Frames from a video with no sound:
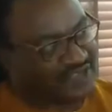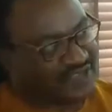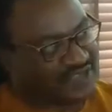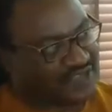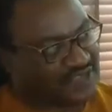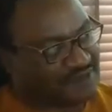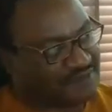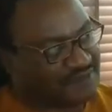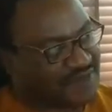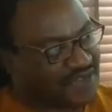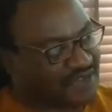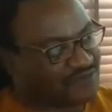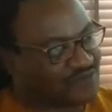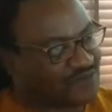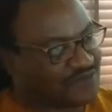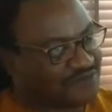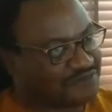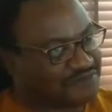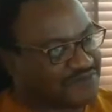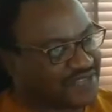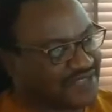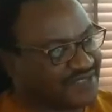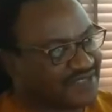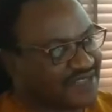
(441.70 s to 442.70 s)
about what
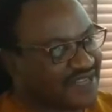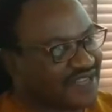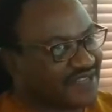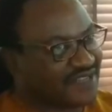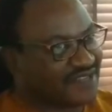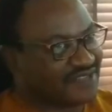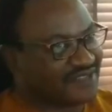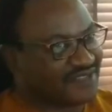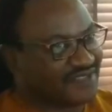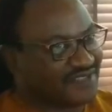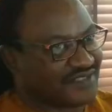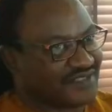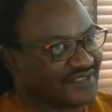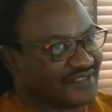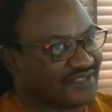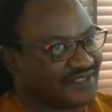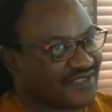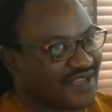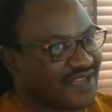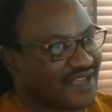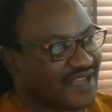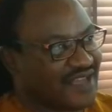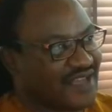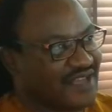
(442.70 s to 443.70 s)
mental illnesses
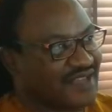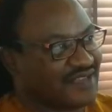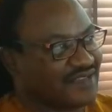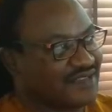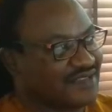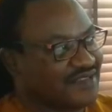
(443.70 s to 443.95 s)
are,